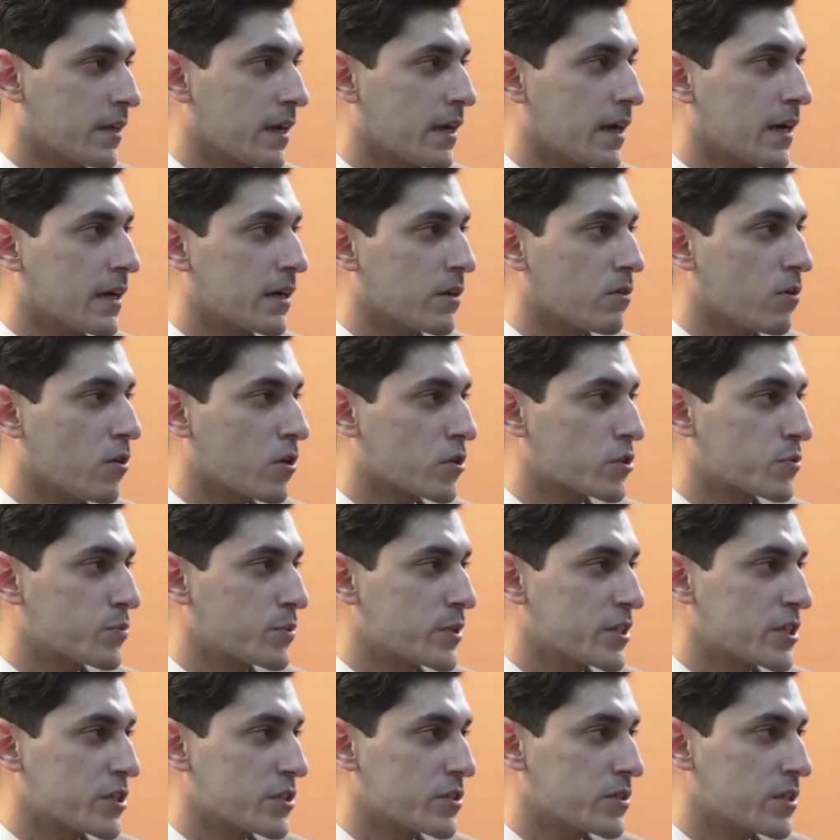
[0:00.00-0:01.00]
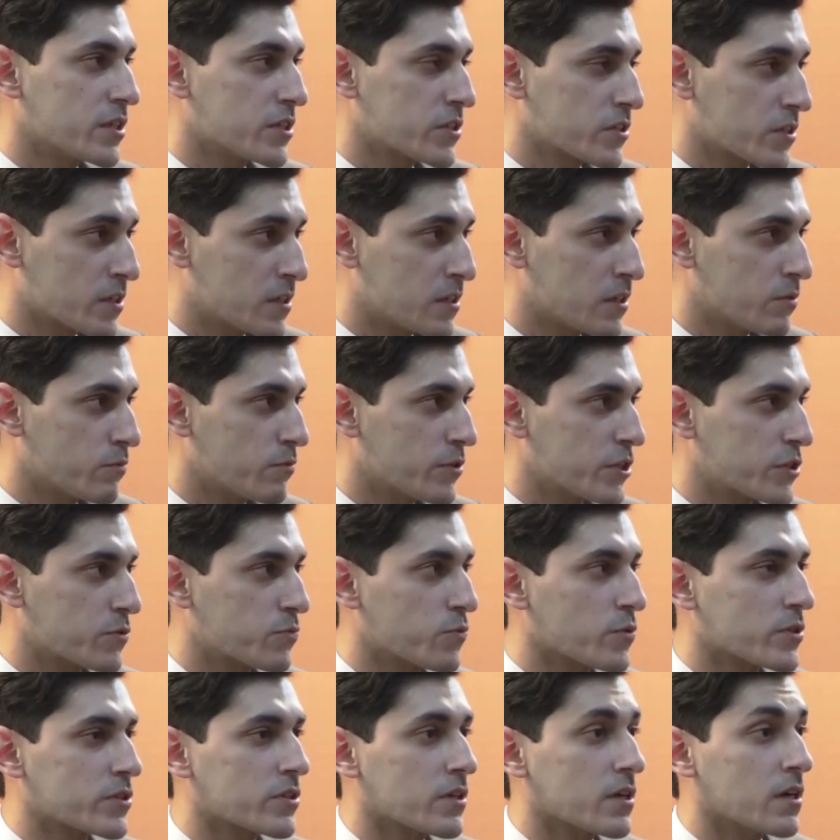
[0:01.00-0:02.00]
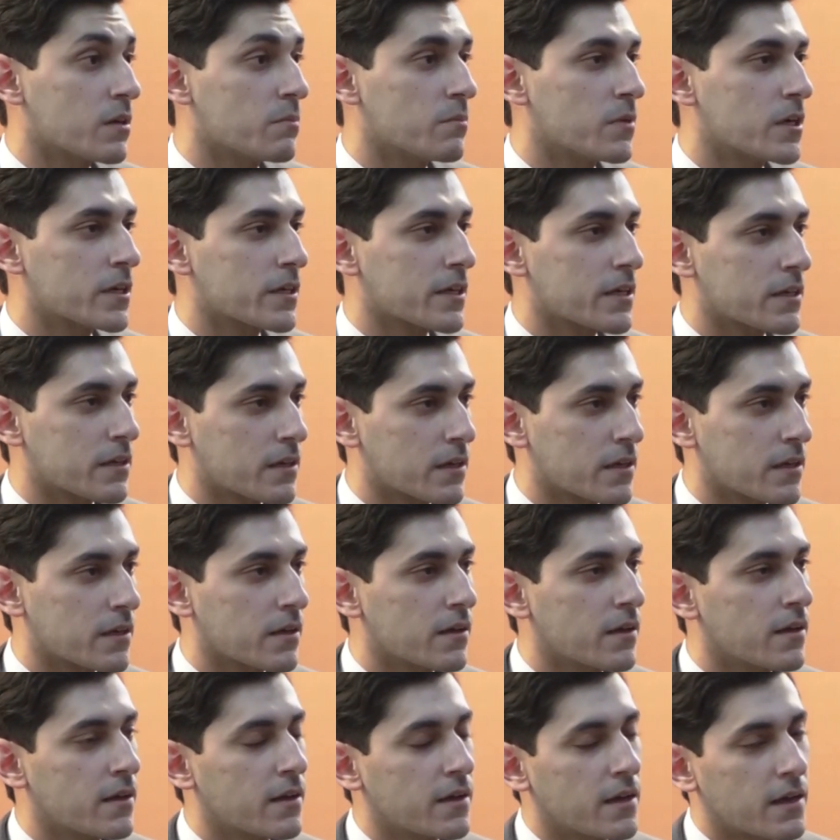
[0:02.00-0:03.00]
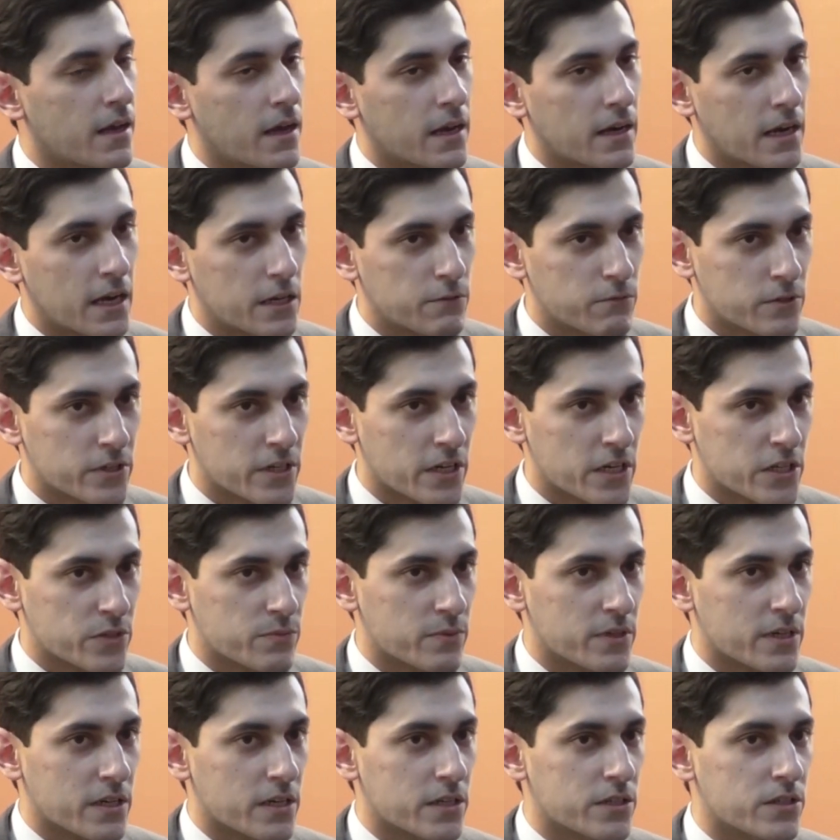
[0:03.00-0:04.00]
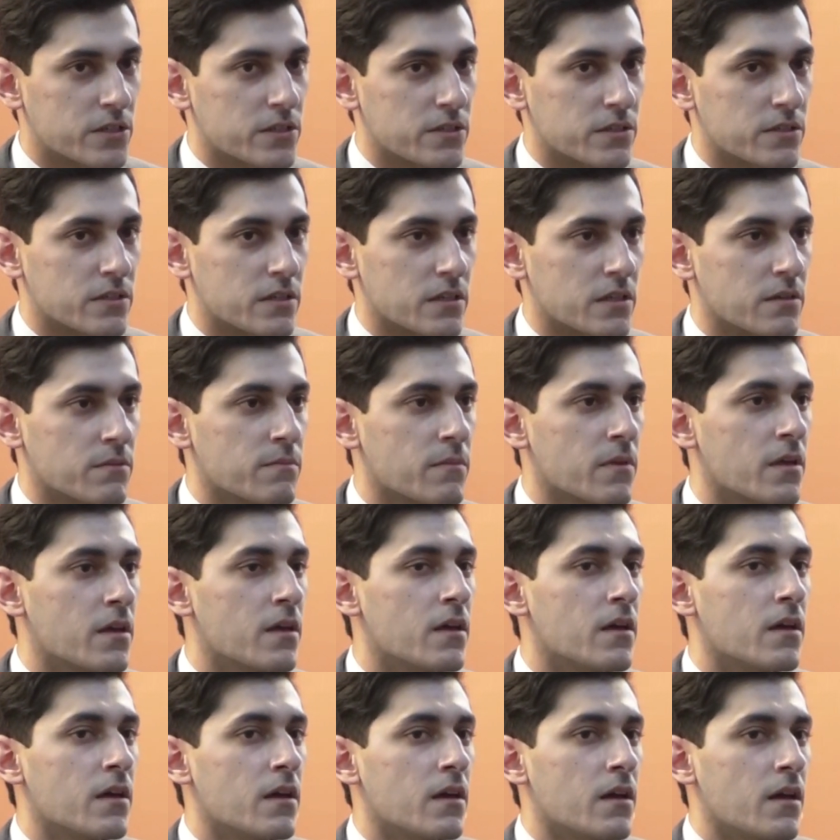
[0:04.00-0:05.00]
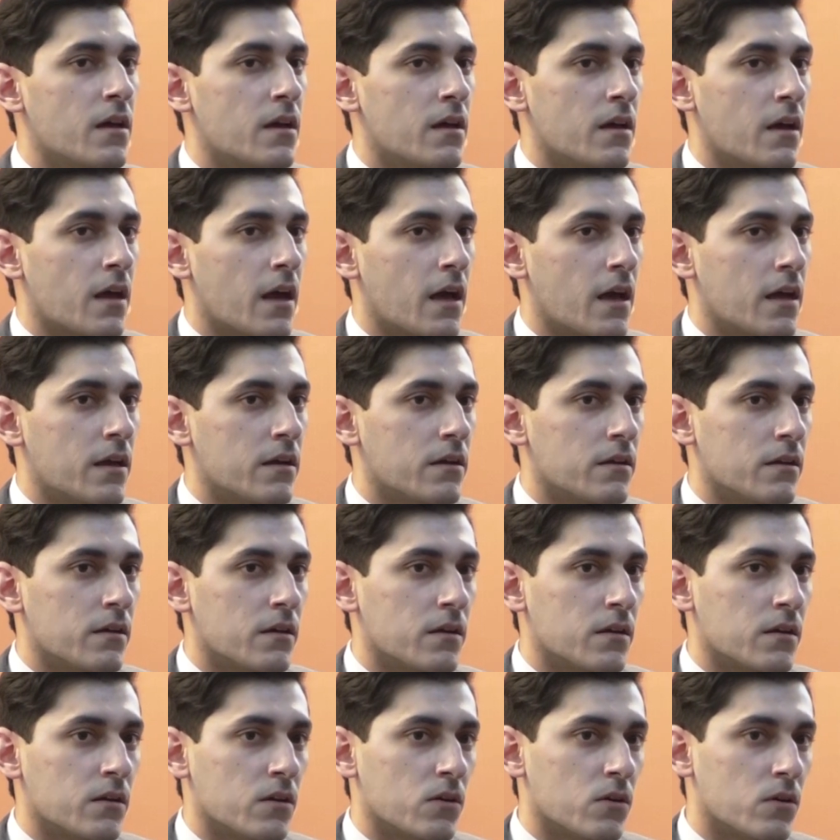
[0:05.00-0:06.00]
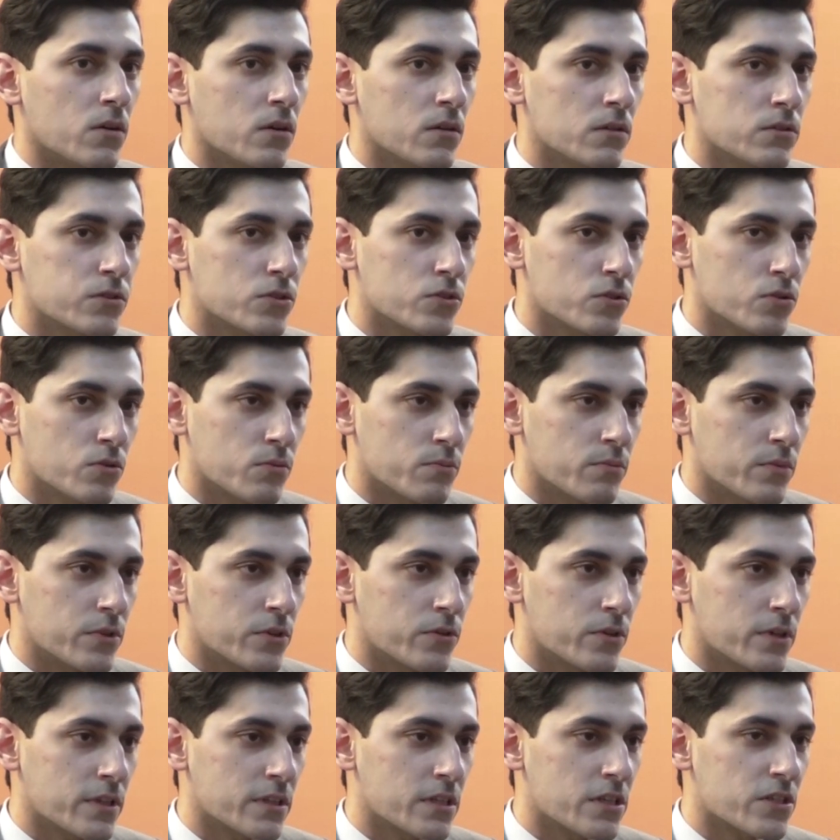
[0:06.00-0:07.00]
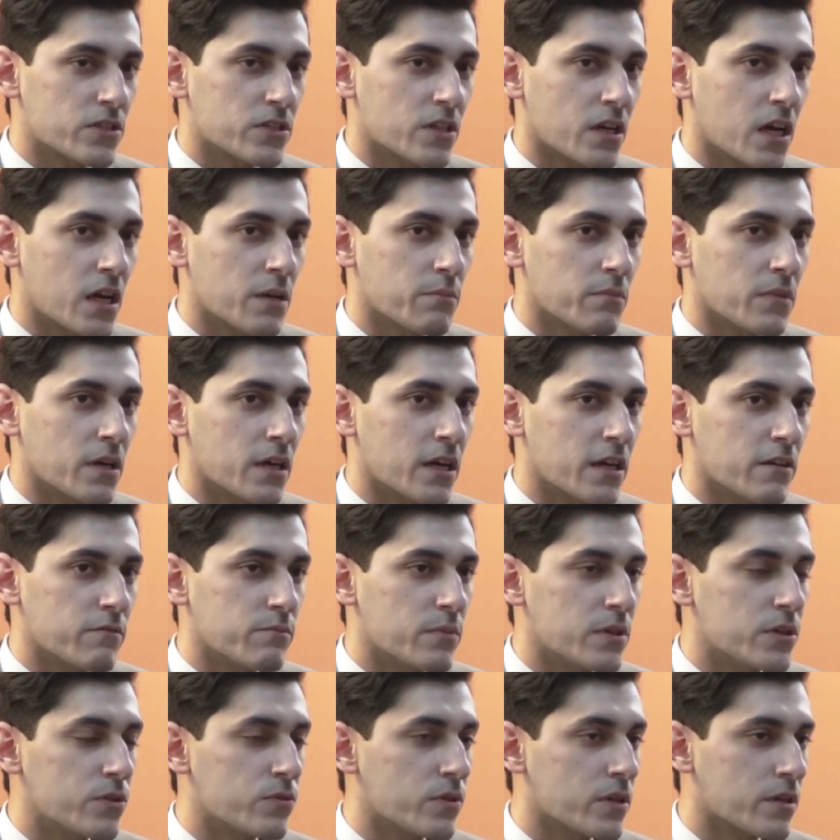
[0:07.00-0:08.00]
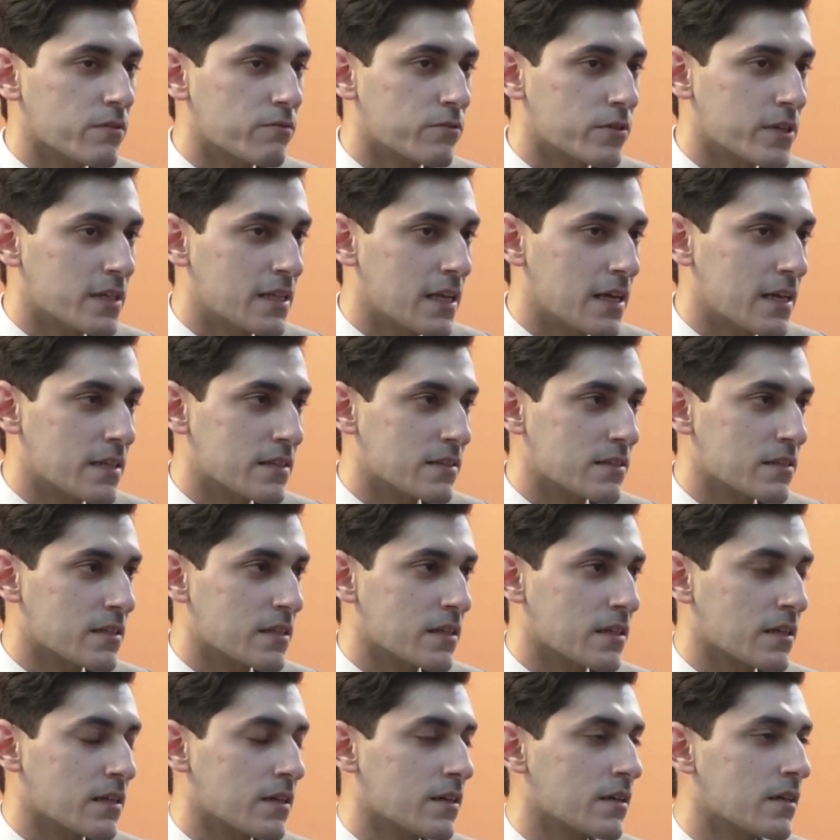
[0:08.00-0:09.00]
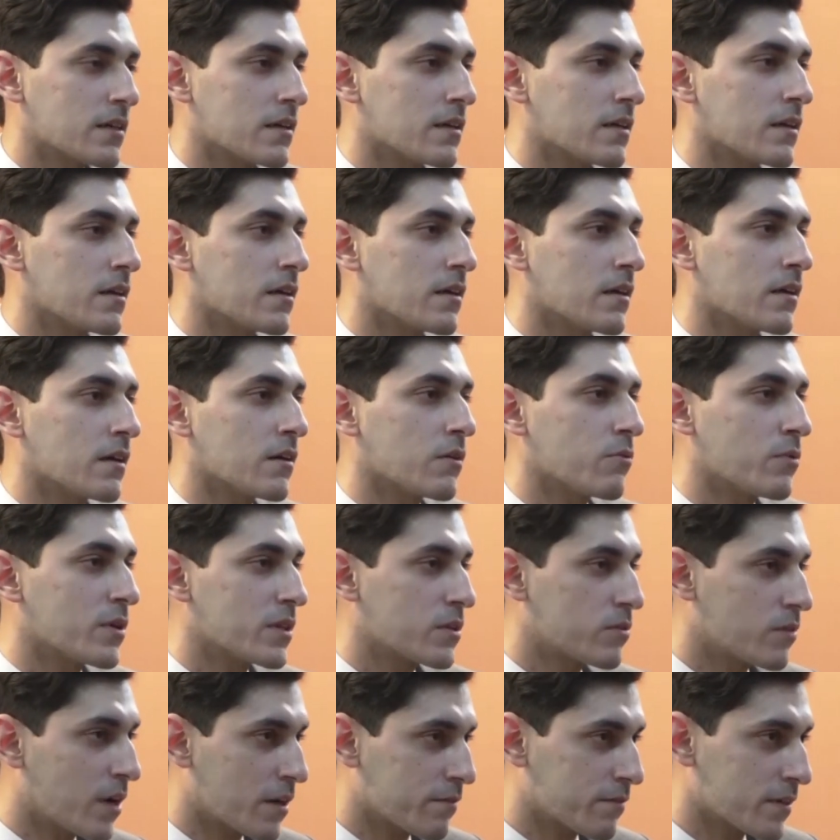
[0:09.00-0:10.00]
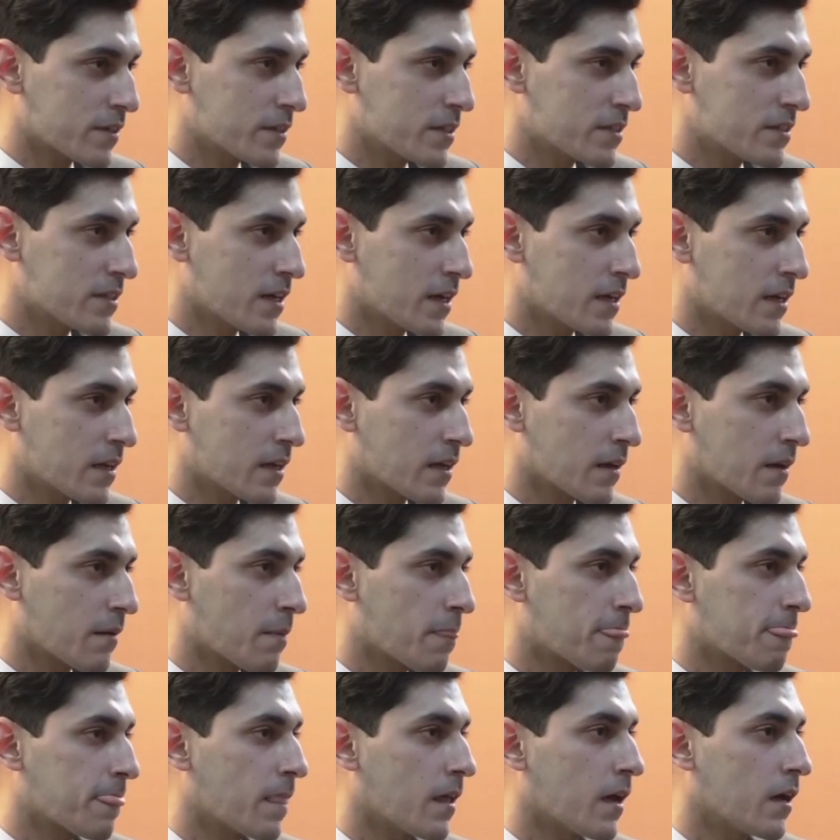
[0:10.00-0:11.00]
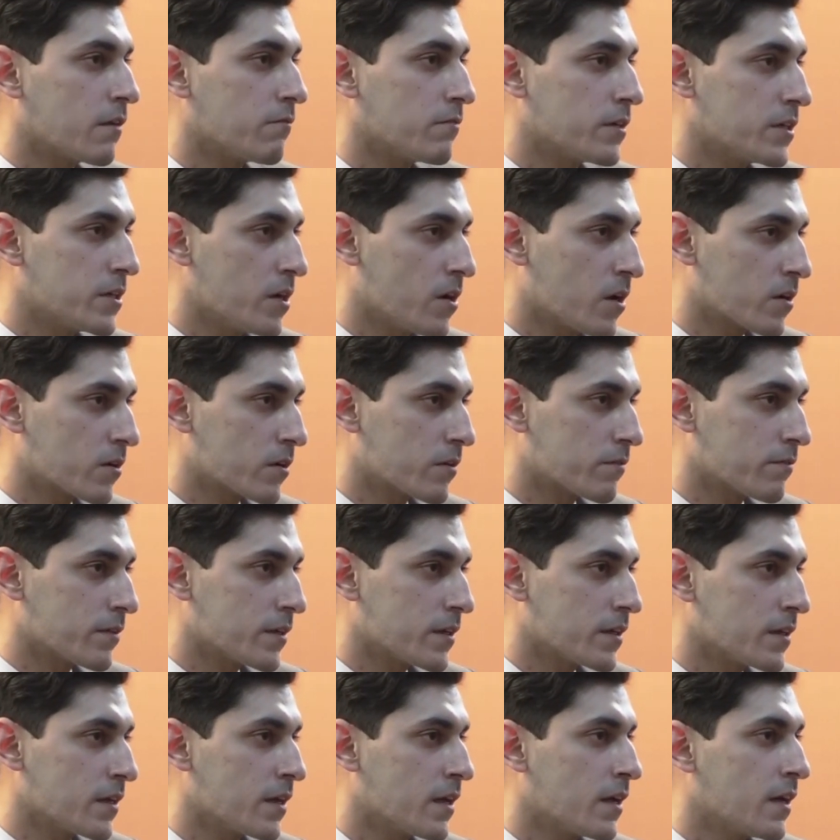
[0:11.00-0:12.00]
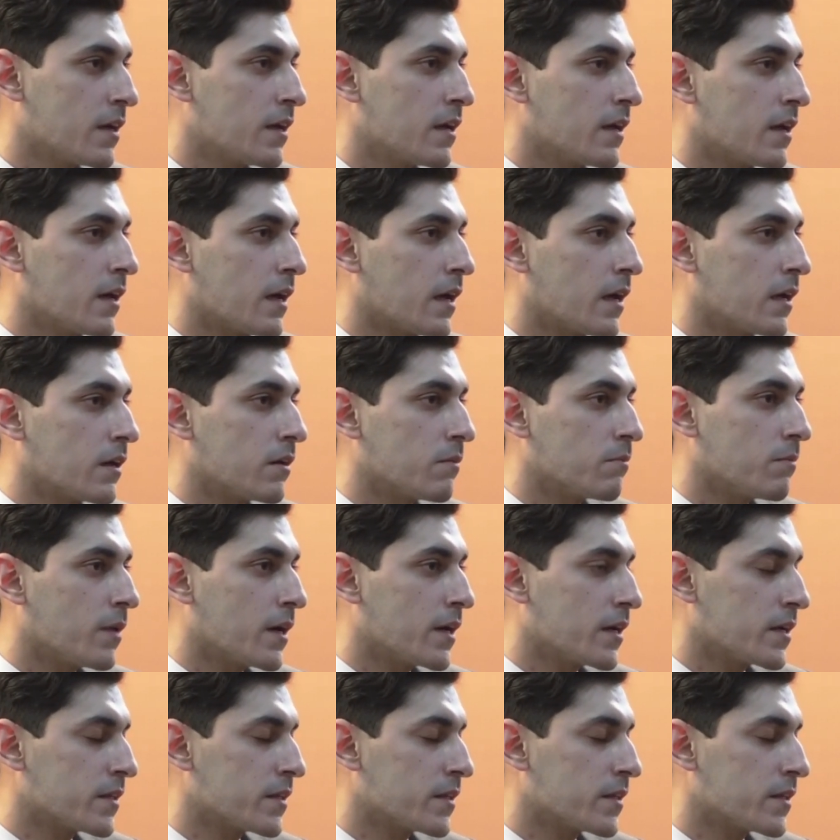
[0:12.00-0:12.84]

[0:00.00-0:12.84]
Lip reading: at Oxbridge Digital, which was a marketing and advertisement agency. And also during this time, I've been doing freelancing with graphic designing and videography. And my